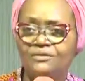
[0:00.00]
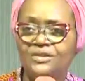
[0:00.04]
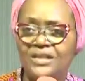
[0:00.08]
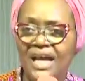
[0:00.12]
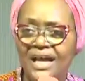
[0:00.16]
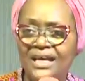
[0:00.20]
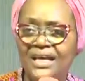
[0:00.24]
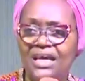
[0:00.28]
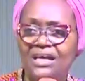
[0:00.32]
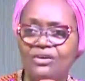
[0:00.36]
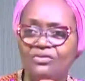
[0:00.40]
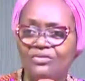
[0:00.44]

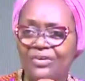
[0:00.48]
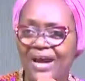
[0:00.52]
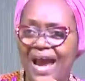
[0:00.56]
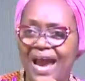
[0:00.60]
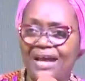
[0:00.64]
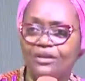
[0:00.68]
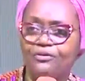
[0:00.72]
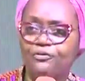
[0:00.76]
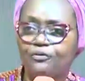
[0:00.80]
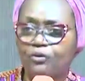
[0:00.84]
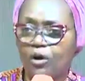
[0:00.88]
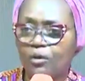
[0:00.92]
And they've
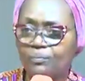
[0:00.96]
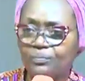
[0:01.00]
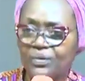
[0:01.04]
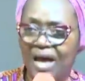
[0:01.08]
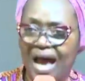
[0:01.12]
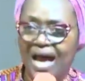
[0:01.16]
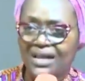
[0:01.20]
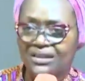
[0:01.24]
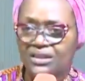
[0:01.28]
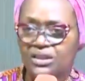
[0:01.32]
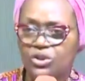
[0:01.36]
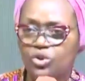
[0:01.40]
taken right
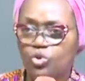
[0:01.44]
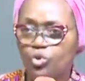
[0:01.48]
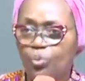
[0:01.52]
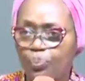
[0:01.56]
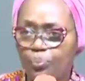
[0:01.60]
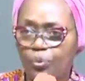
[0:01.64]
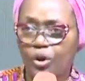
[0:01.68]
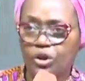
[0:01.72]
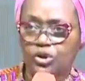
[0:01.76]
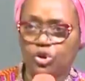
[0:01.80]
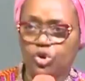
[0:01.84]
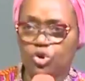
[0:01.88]
from
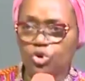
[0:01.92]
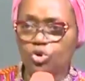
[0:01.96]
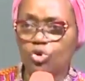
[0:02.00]
that to